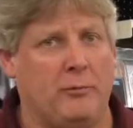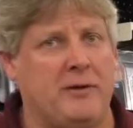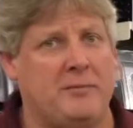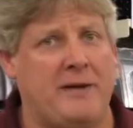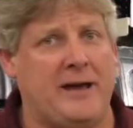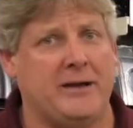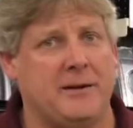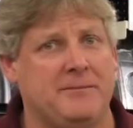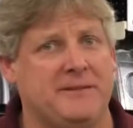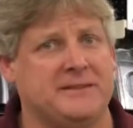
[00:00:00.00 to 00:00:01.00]
open it back
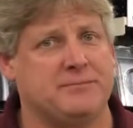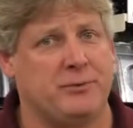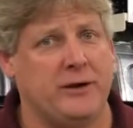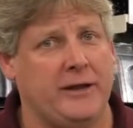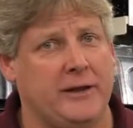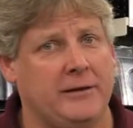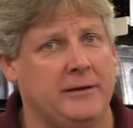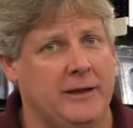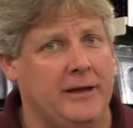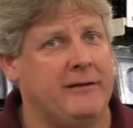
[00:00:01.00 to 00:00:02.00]
up this spring
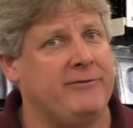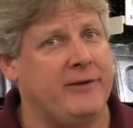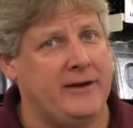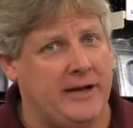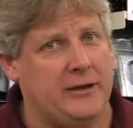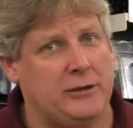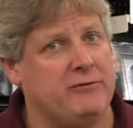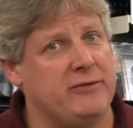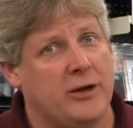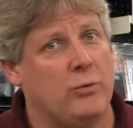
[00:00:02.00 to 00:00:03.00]
and find out
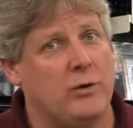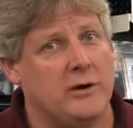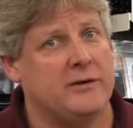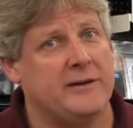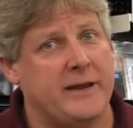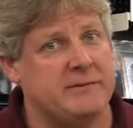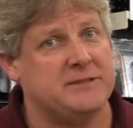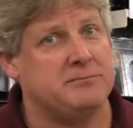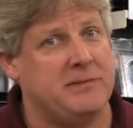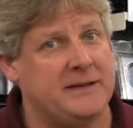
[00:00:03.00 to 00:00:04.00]
you've got a water
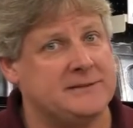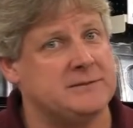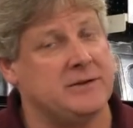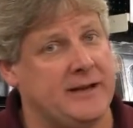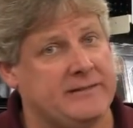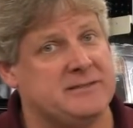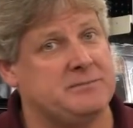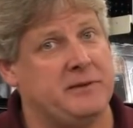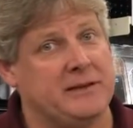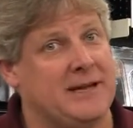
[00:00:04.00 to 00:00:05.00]
damage mess and you're gonna have to
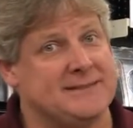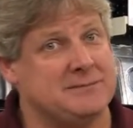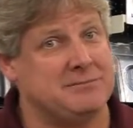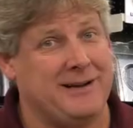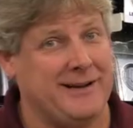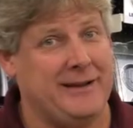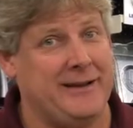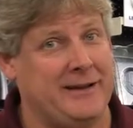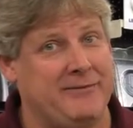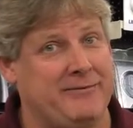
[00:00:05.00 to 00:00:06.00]
spend lots of money to
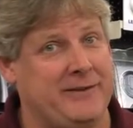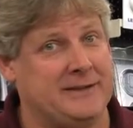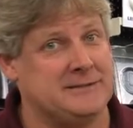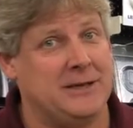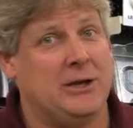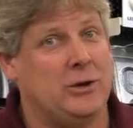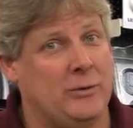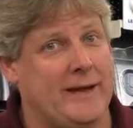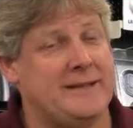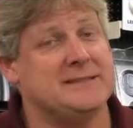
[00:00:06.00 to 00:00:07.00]
get it fixed.
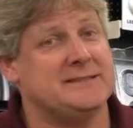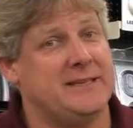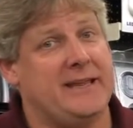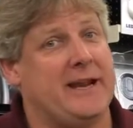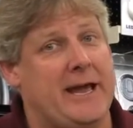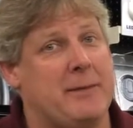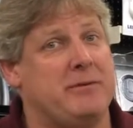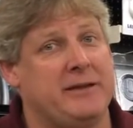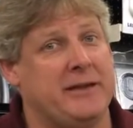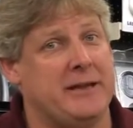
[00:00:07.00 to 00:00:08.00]
We hate to see that
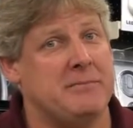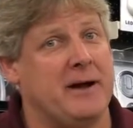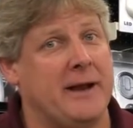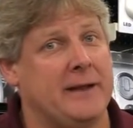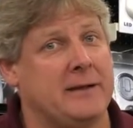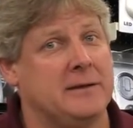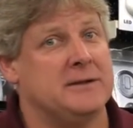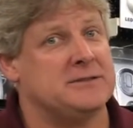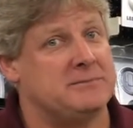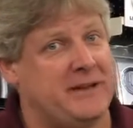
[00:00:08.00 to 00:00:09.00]
happen to anybody.
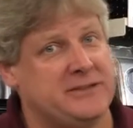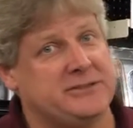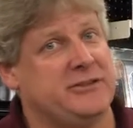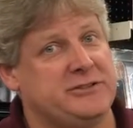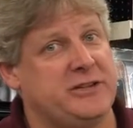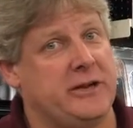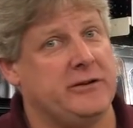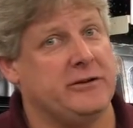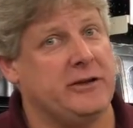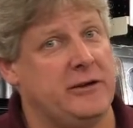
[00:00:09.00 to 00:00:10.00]
So make sure you check
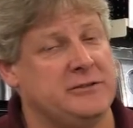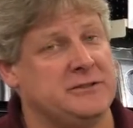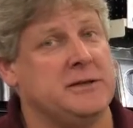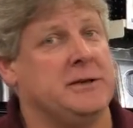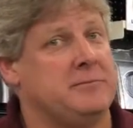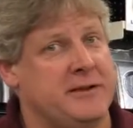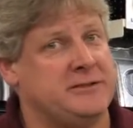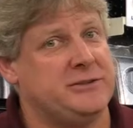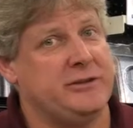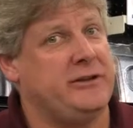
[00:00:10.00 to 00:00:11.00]
your coach, make
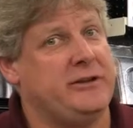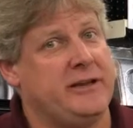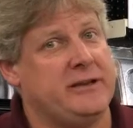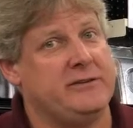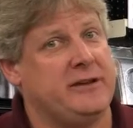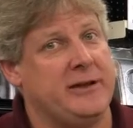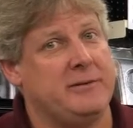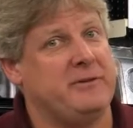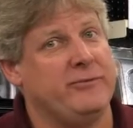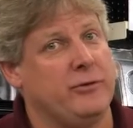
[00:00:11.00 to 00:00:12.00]
sure you get it
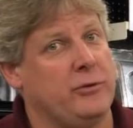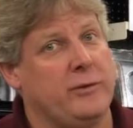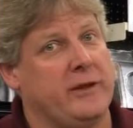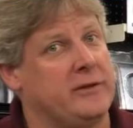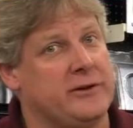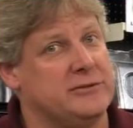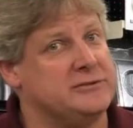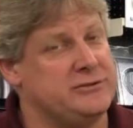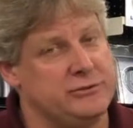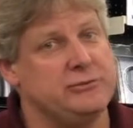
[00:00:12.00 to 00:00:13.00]
done before the weather
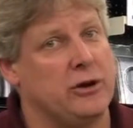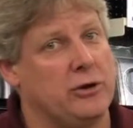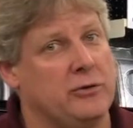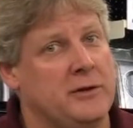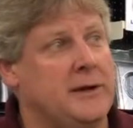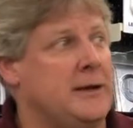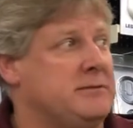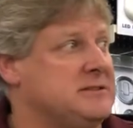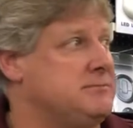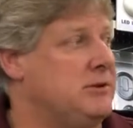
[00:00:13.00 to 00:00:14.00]
turns too cold
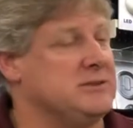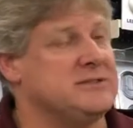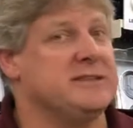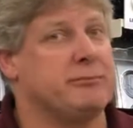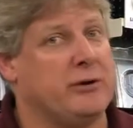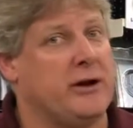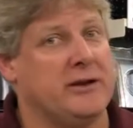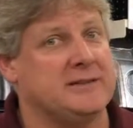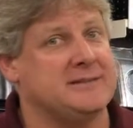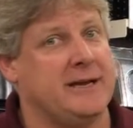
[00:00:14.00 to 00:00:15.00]
because most of the
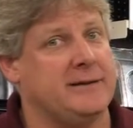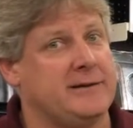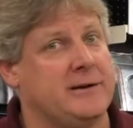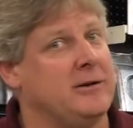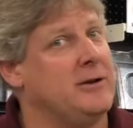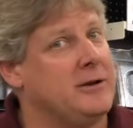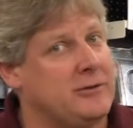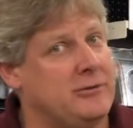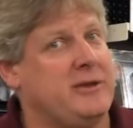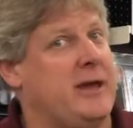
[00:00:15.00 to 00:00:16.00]
products out there
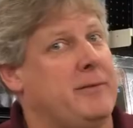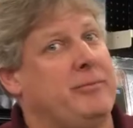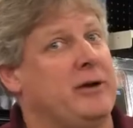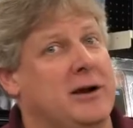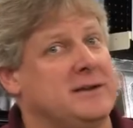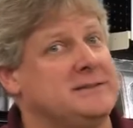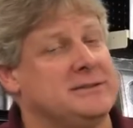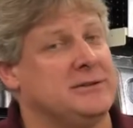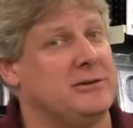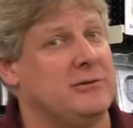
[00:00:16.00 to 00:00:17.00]
you can't put on
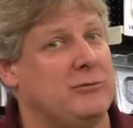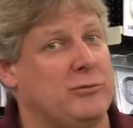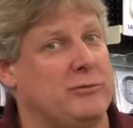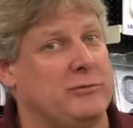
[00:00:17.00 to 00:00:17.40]
until